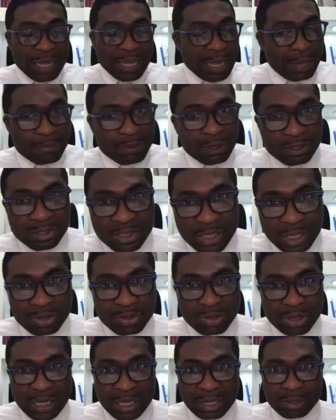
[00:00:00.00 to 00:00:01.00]
I'm not saying
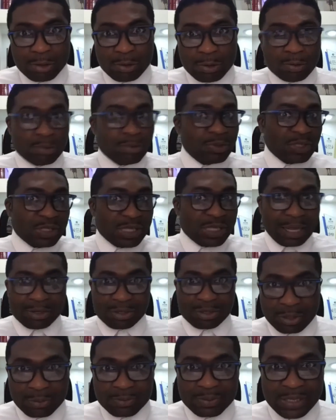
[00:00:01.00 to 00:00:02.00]
you can lose it
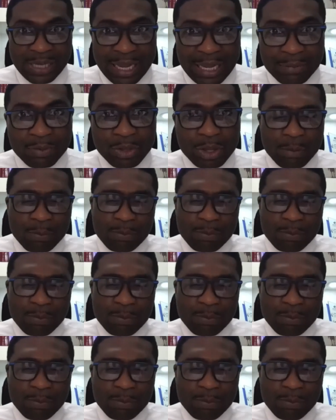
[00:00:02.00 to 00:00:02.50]
out sometime.